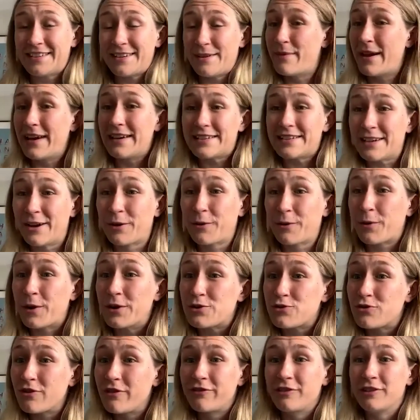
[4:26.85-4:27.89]
It may sound quite
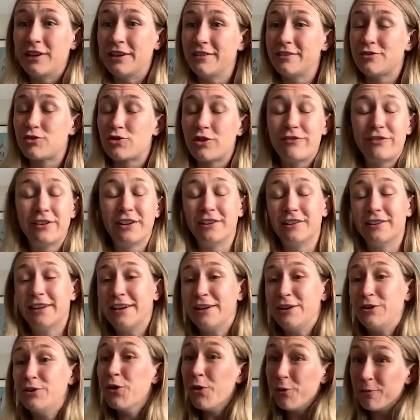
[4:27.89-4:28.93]
trivial
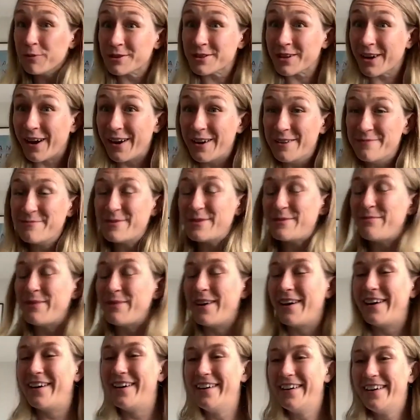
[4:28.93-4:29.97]
in normal times,
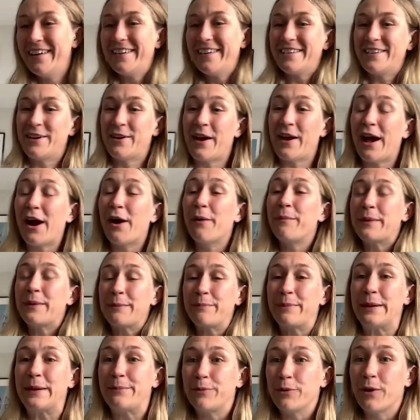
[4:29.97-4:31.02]
but, you know, helping
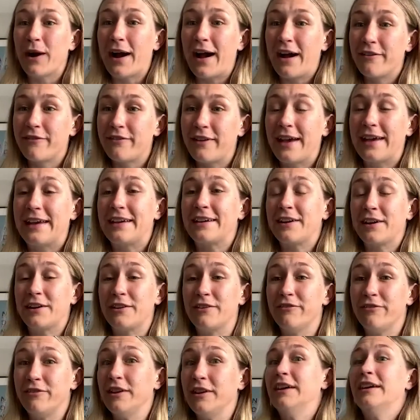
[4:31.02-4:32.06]
people have a kind of